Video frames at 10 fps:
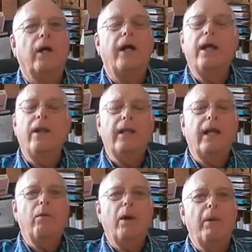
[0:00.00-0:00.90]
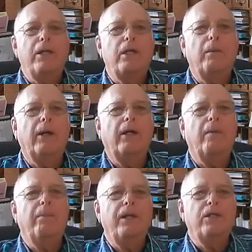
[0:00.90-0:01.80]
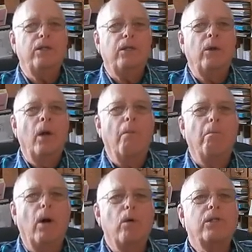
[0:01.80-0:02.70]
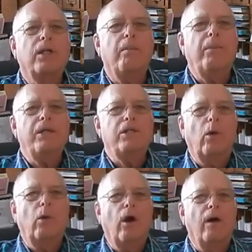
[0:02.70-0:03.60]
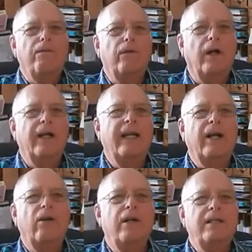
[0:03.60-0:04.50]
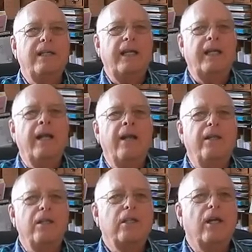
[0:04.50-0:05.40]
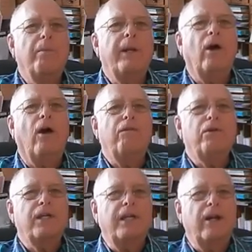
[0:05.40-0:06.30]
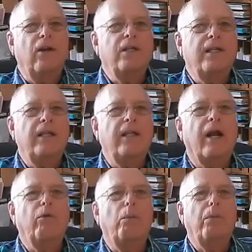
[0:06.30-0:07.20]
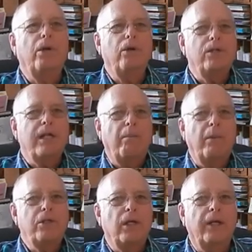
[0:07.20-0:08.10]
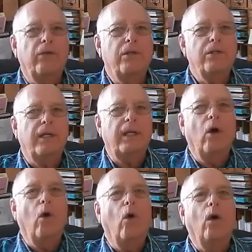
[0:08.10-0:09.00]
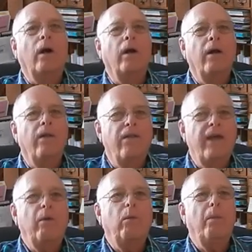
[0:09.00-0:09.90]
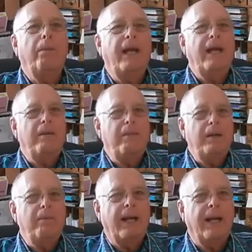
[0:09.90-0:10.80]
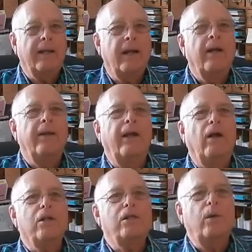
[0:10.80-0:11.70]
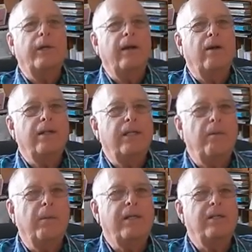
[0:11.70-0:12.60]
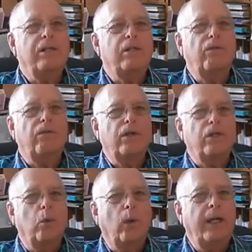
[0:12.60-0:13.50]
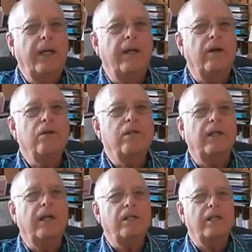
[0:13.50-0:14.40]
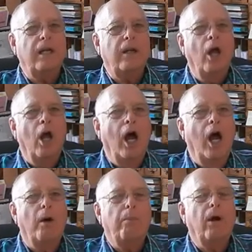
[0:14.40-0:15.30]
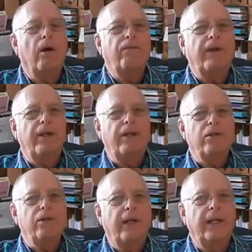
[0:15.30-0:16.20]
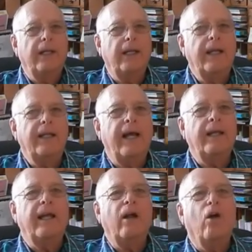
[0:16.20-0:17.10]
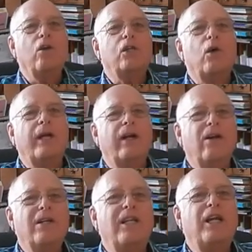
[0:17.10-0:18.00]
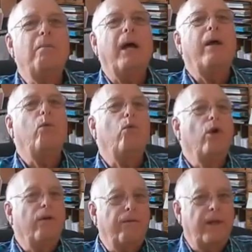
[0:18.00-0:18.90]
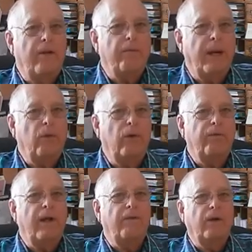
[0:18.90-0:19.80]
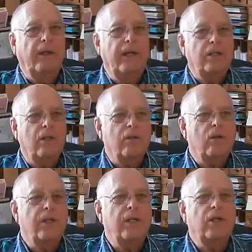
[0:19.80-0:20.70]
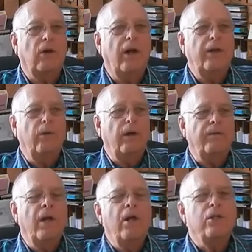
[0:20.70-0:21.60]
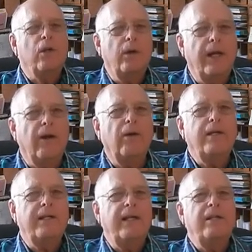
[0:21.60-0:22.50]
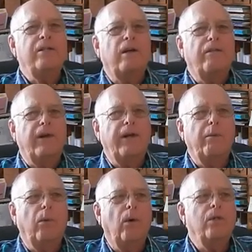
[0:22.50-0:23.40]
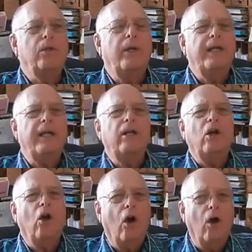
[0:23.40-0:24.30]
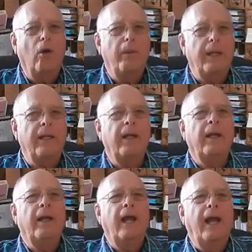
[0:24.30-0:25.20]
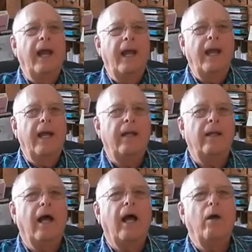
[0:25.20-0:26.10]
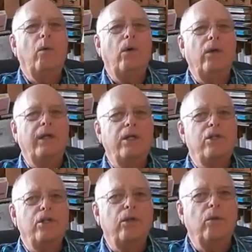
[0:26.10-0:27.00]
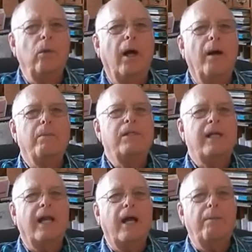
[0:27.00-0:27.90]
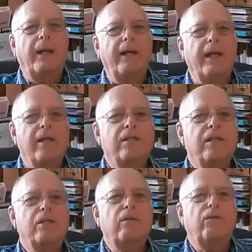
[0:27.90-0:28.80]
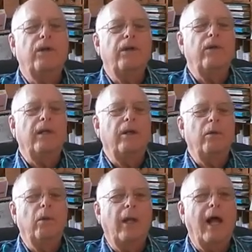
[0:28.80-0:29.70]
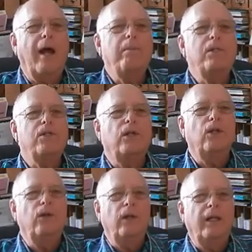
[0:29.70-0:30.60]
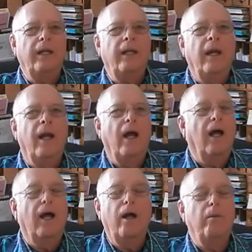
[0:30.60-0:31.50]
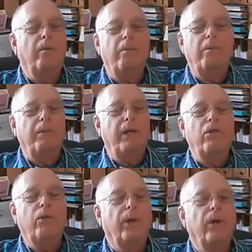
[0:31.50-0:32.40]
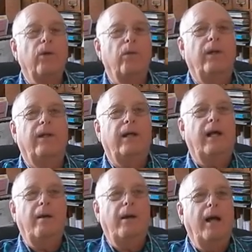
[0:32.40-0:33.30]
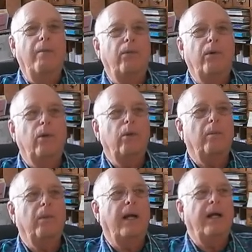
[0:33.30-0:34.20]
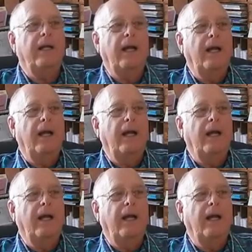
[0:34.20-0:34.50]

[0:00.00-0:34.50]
Another thing I want to mention about companies too, most companies don't offer a guarantee. This company offers a guarantee that I will produce that much electricity or they will pay me back. They also guarantee my system for 20 years against any part failures or anything like that. They also guarantee my roof, that if my roof ever leaks, because those things are on the roof. So guarantees are very important. So again, call me and I will get you set up and get a system for you that you will absolutely be thrilled with. I'm thrilled with mine.